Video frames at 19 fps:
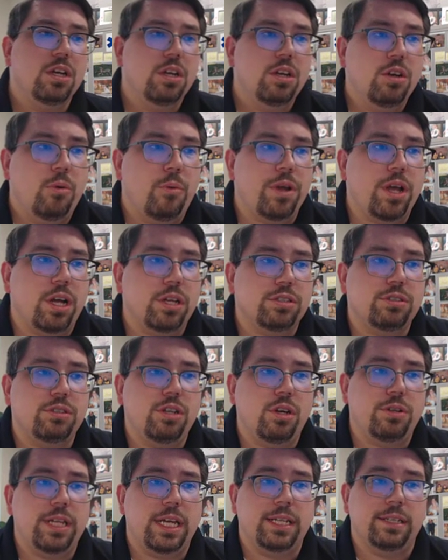We also know
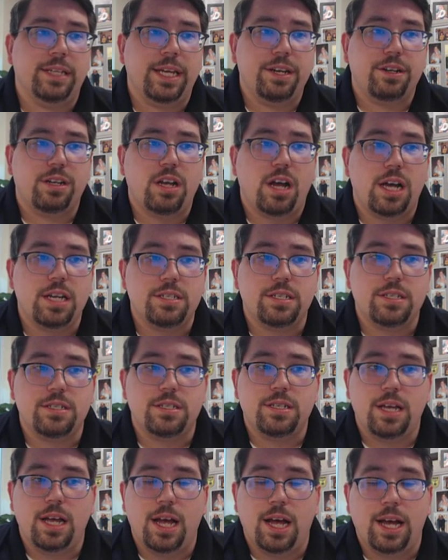that later causes
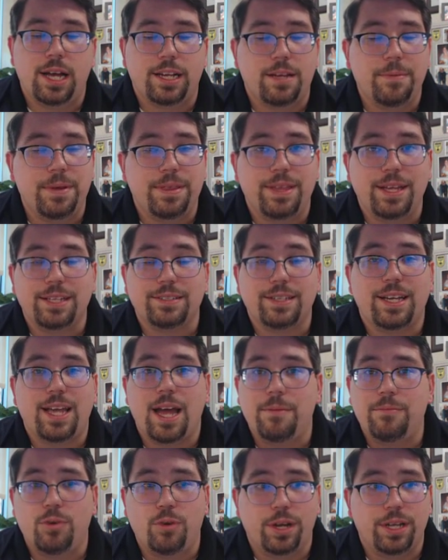uh, can be things like
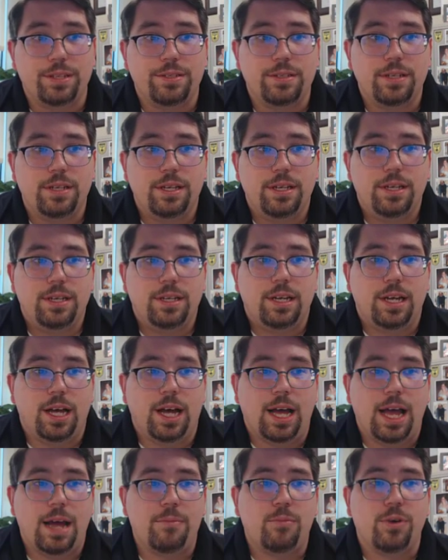hemorrhoids. Uh,
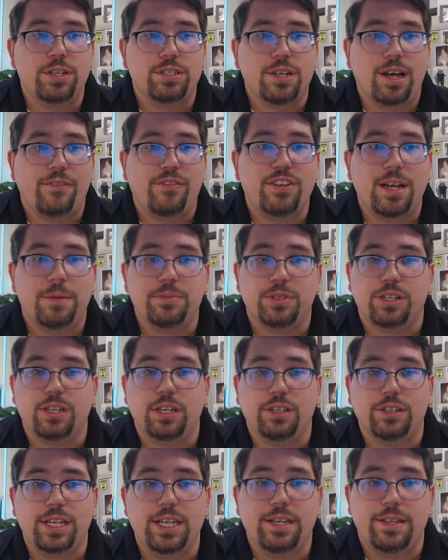hemorrhoids oftentimes are going to
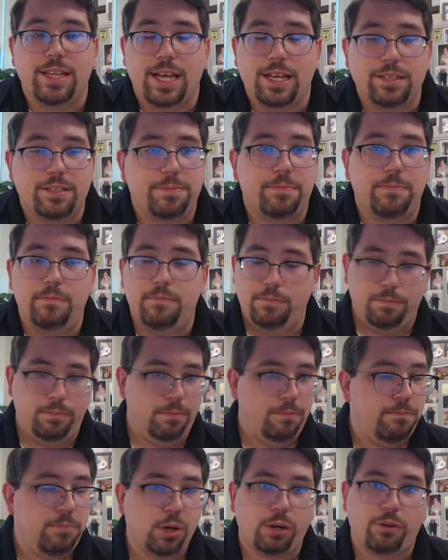lead to that
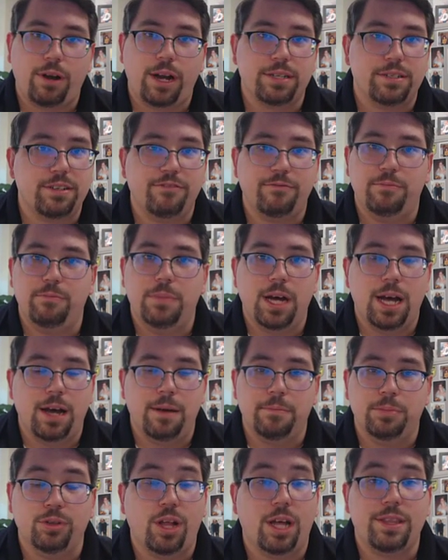progressive uh,
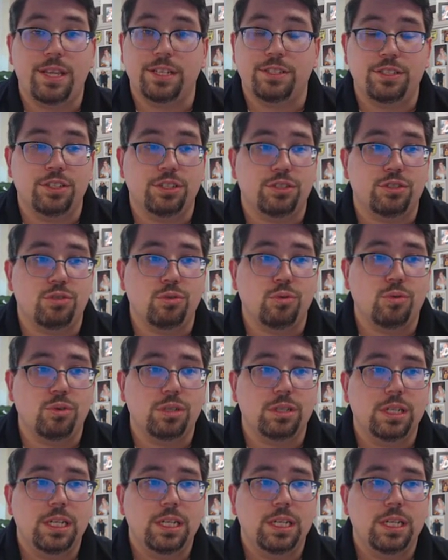blood that's in the stool,